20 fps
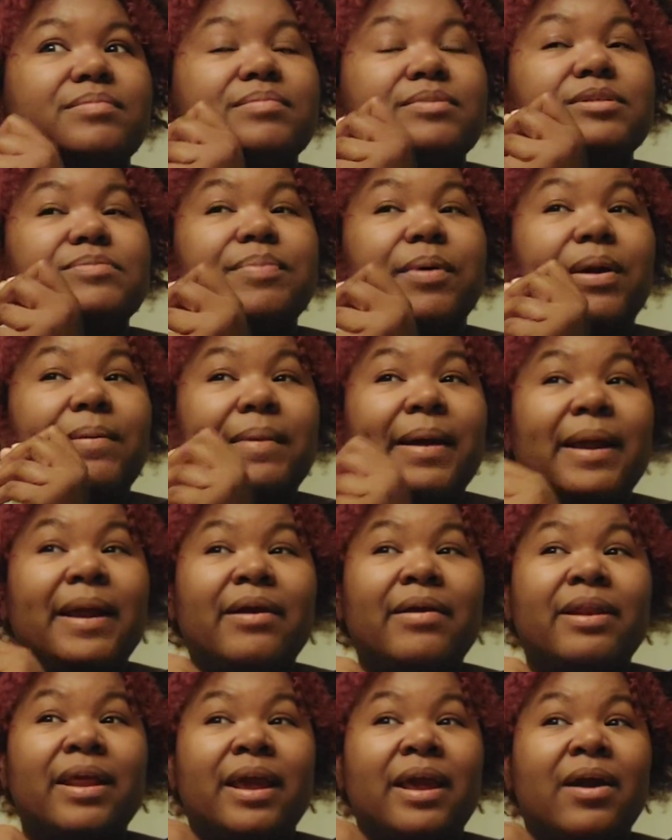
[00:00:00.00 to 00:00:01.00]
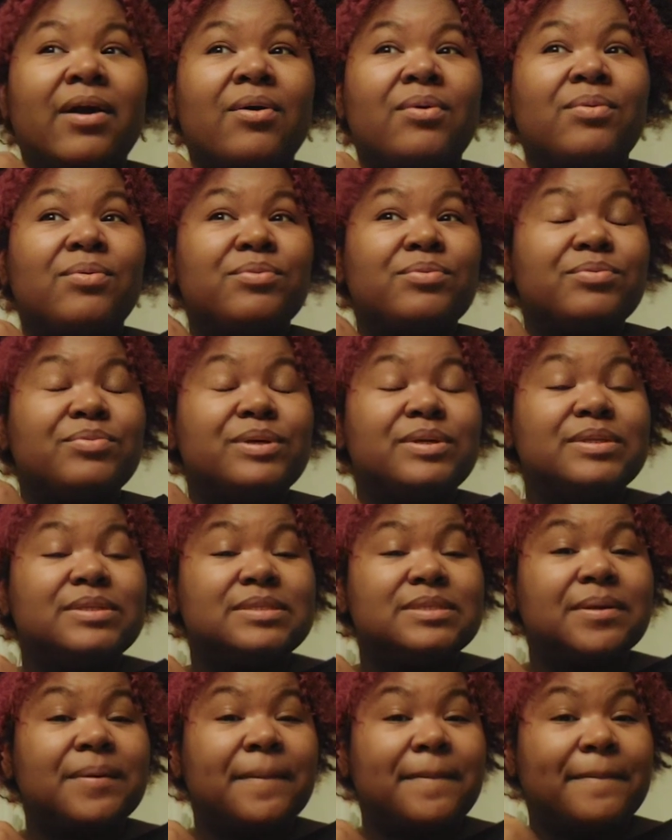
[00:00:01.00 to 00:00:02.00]
spray my hair down
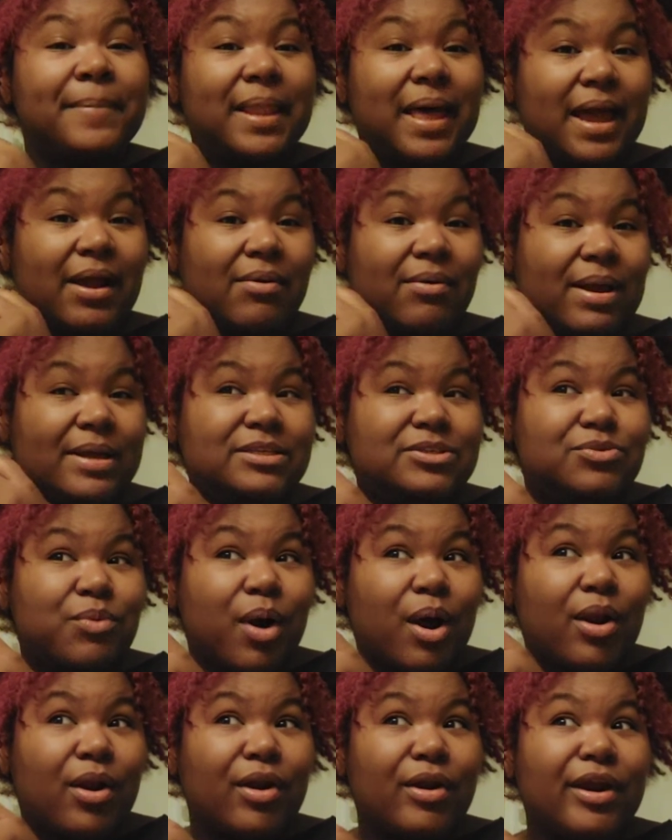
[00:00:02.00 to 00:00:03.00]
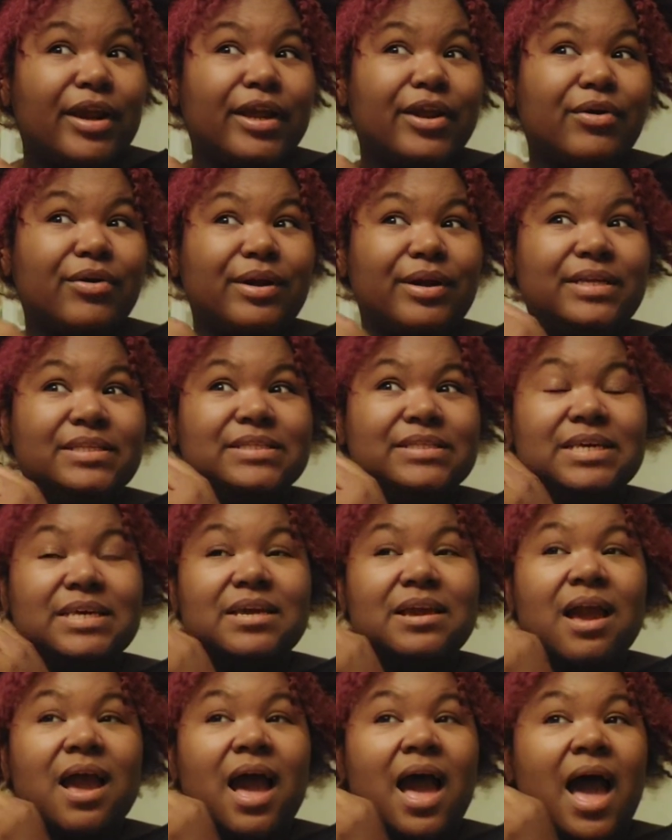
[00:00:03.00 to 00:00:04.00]
with some black rice water and green
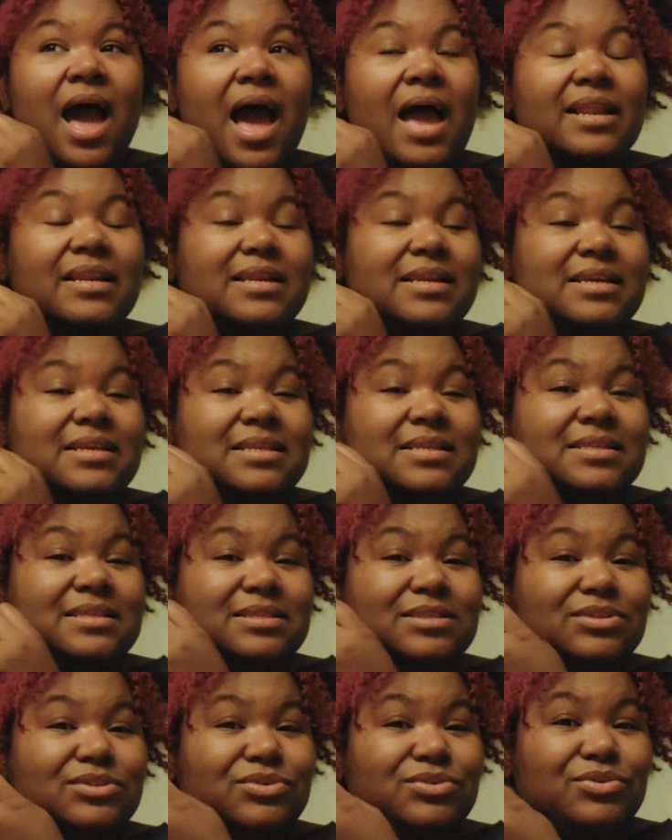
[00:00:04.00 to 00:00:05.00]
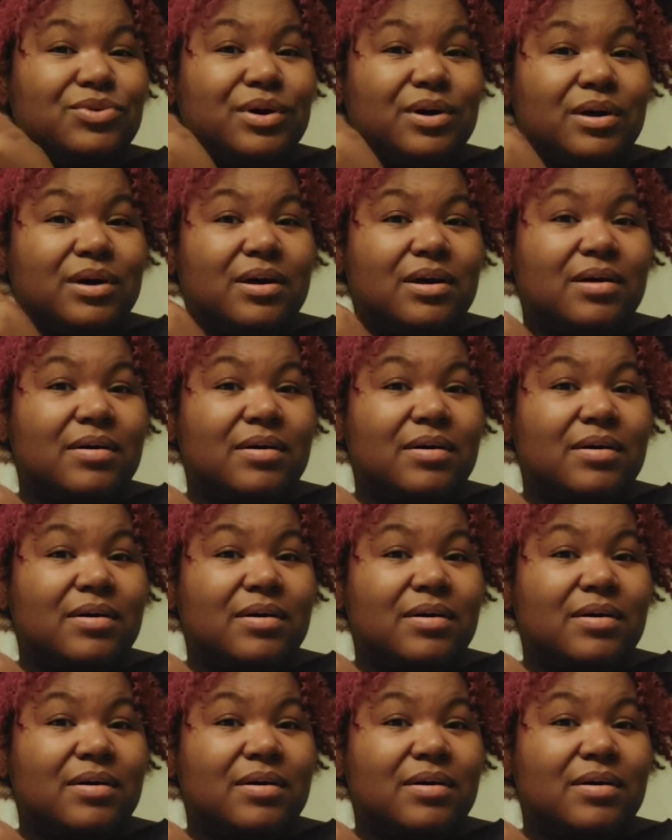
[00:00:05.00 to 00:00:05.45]
tea. I did this little